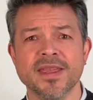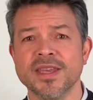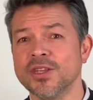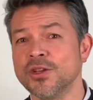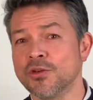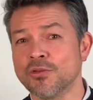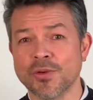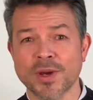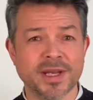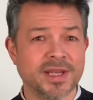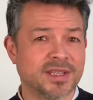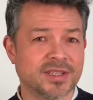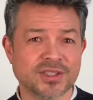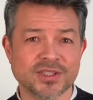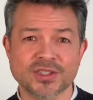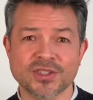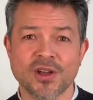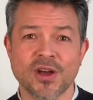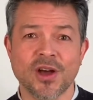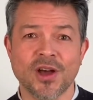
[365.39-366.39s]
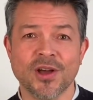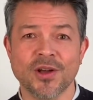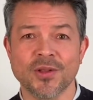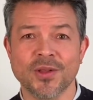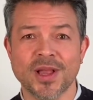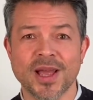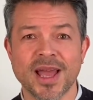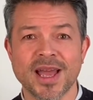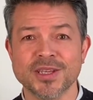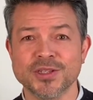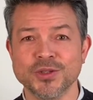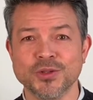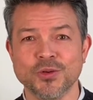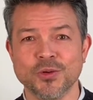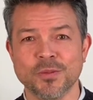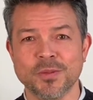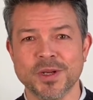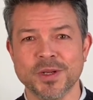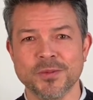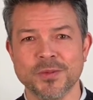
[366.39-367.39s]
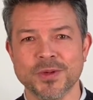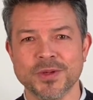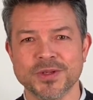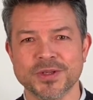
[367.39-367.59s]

ready to style as you normally would.